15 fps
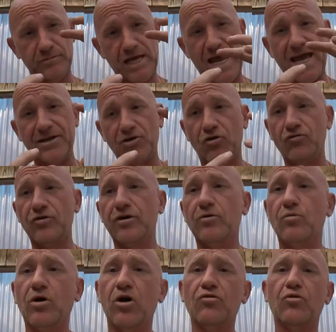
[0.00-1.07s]
head on the
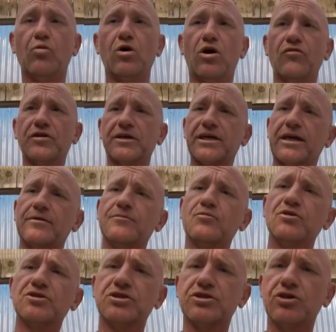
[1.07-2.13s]
watering can,
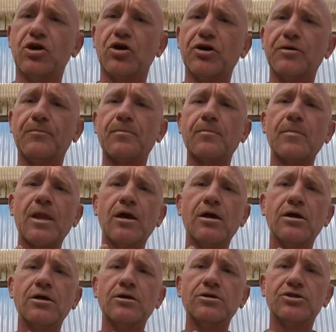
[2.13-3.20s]
which is annoying.
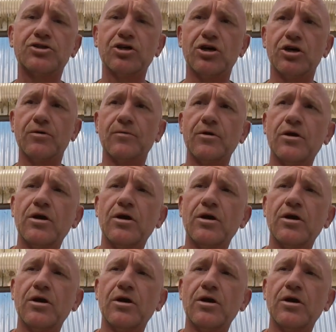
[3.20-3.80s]
So